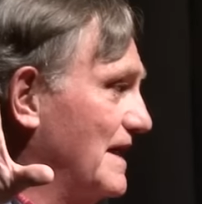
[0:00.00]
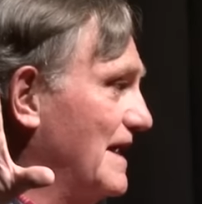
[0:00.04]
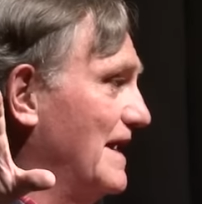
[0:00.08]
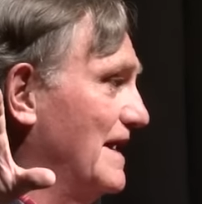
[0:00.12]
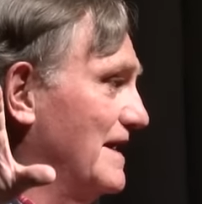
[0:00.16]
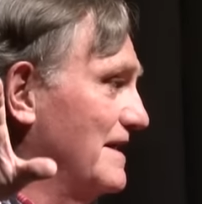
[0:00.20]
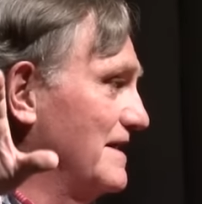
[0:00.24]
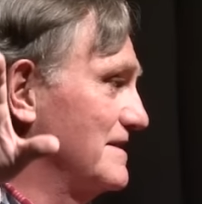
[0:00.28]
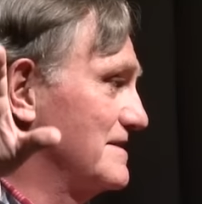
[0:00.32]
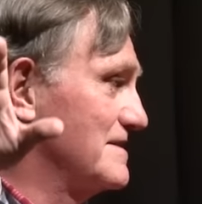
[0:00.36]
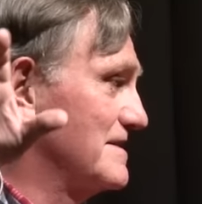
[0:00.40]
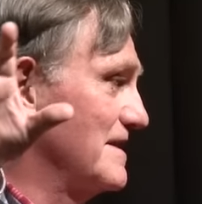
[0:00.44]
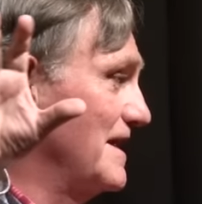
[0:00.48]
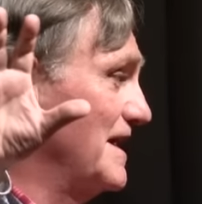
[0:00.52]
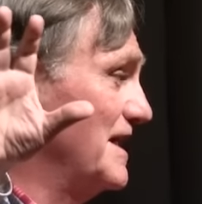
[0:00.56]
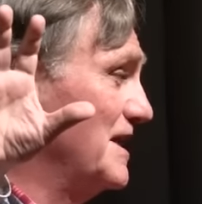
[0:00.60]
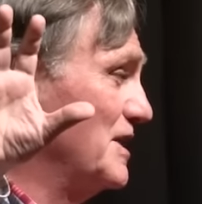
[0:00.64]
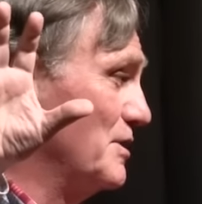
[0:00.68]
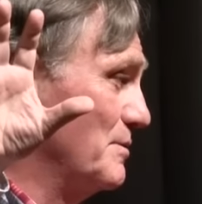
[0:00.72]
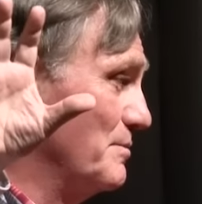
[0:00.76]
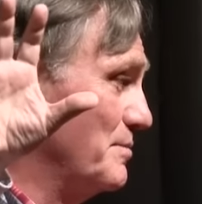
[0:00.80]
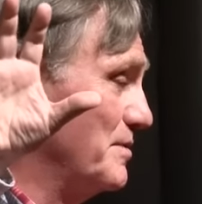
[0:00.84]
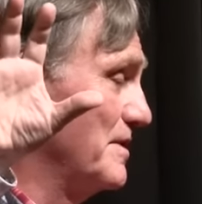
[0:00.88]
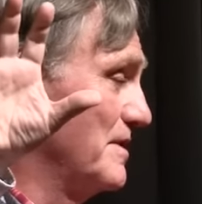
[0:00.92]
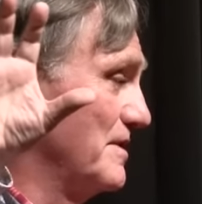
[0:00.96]
and it's a
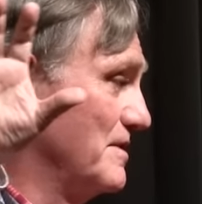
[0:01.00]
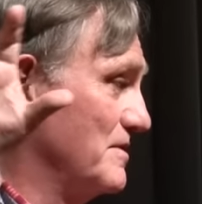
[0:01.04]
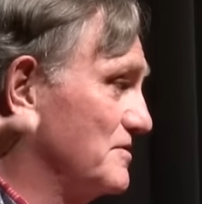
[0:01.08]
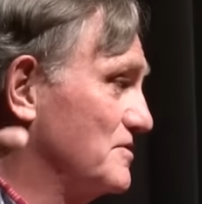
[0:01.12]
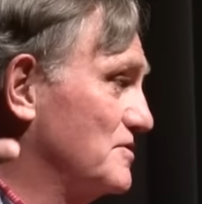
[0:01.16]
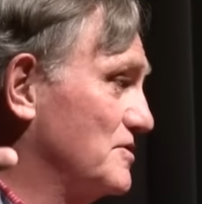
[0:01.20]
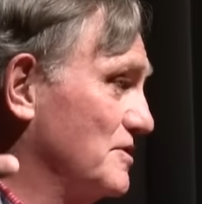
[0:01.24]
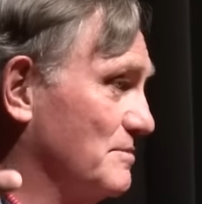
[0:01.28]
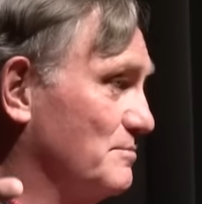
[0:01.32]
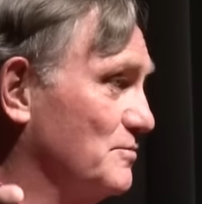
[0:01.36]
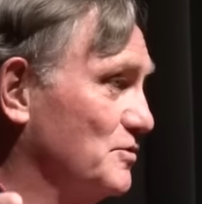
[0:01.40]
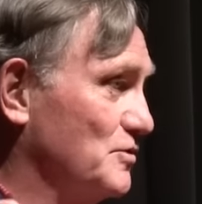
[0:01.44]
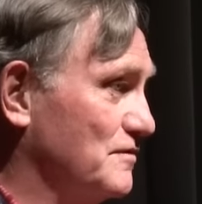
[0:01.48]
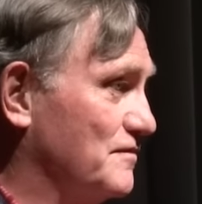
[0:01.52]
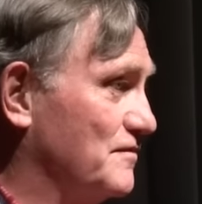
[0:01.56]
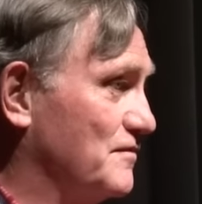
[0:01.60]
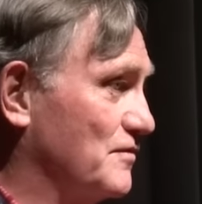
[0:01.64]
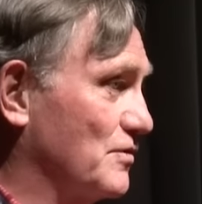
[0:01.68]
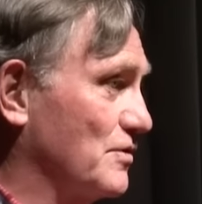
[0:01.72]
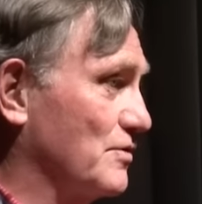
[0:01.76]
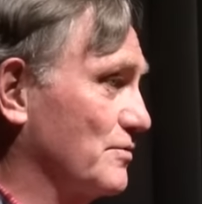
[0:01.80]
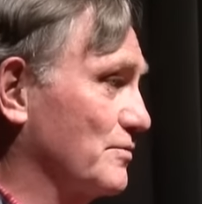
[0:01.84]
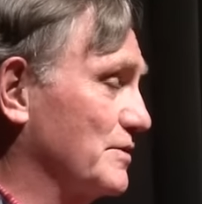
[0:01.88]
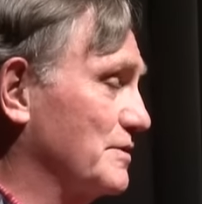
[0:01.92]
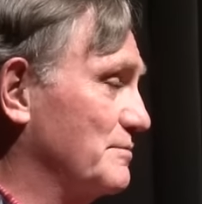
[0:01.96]
help to move
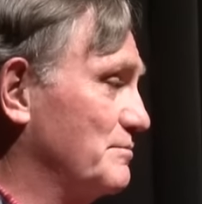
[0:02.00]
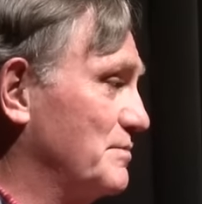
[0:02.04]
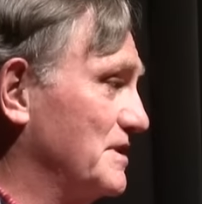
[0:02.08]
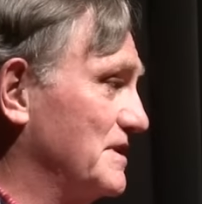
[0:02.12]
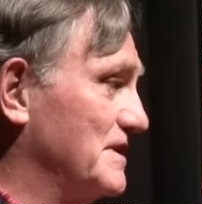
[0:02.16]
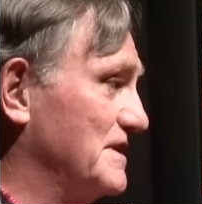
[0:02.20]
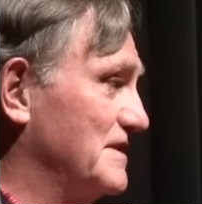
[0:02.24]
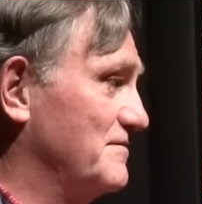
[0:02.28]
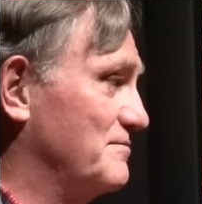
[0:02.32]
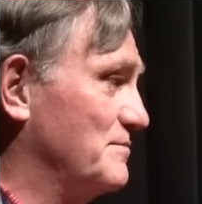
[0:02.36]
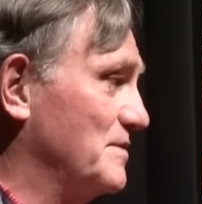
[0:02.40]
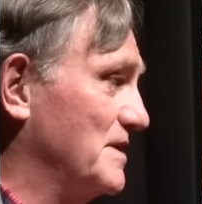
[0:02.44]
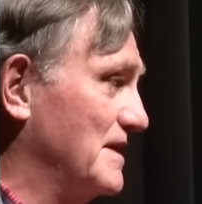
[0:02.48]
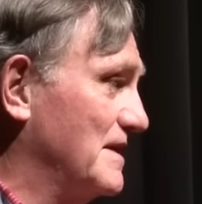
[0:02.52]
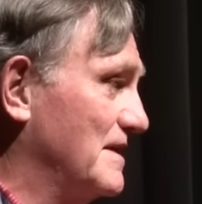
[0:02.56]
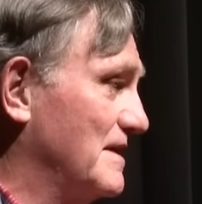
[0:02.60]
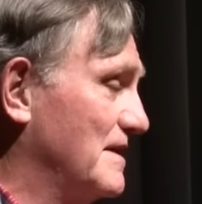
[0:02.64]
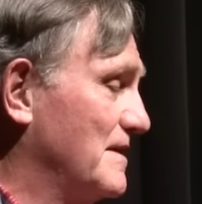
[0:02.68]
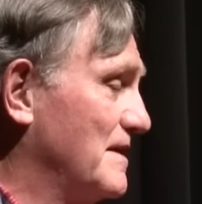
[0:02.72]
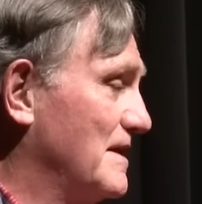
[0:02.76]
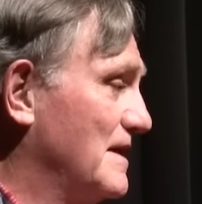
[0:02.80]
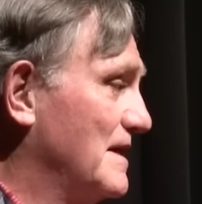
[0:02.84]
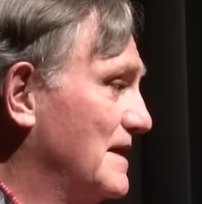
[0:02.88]
forward, believe me.